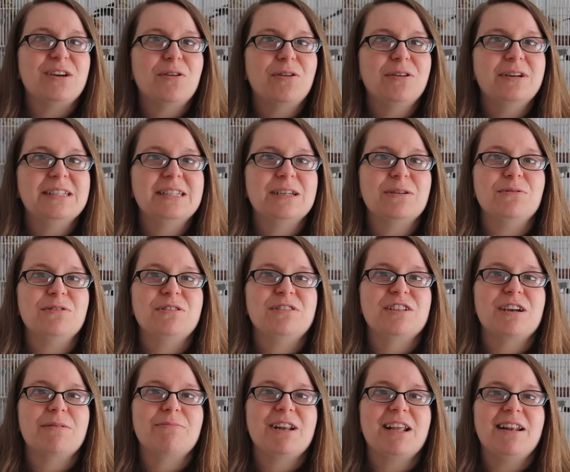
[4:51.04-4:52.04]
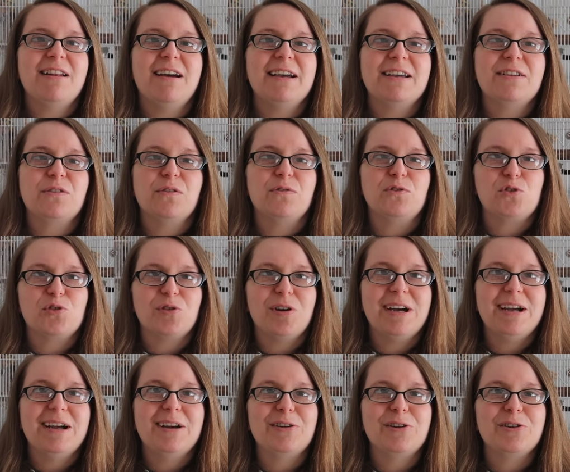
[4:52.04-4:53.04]
Cockatiels generally like sort of
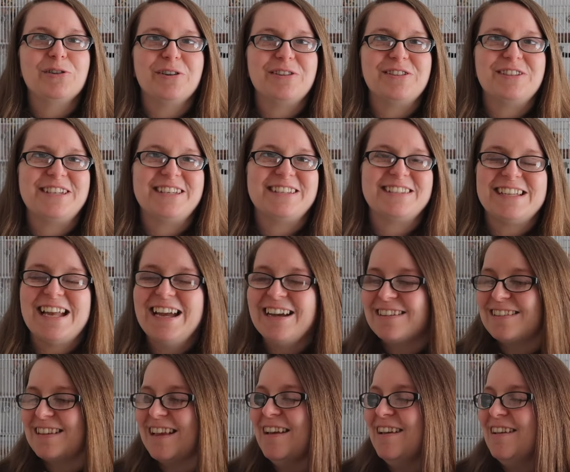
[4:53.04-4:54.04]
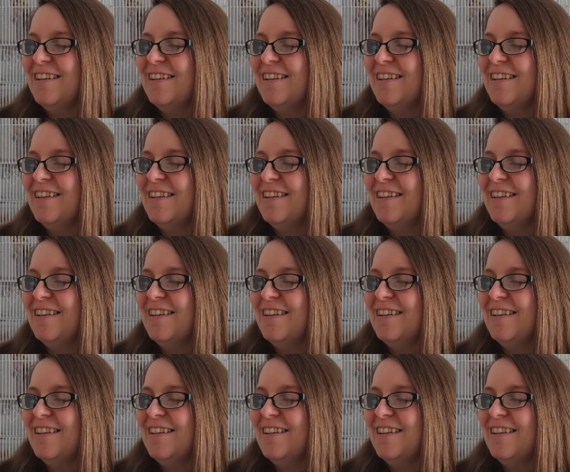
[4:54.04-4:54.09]
drier and crunchier snacks.